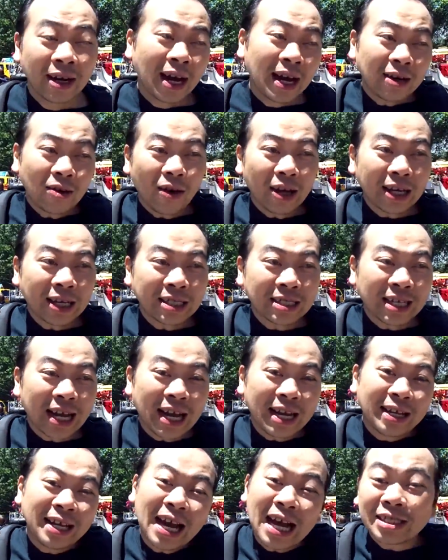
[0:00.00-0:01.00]
And all I can
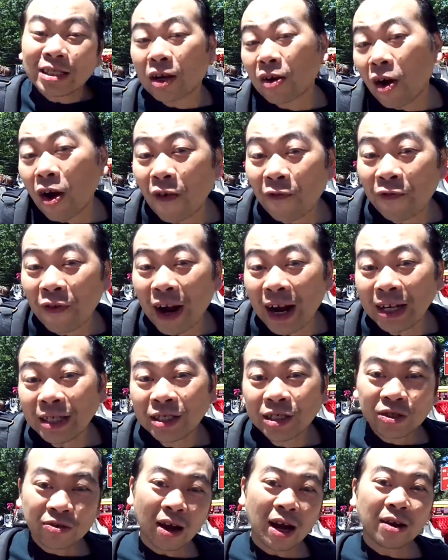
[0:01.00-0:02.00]
say, he has a girlfriend,
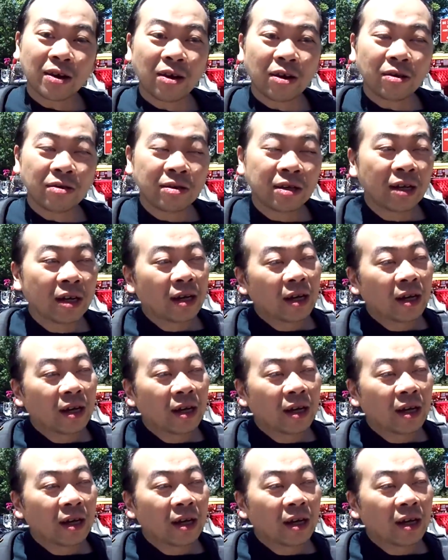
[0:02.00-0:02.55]
struggle,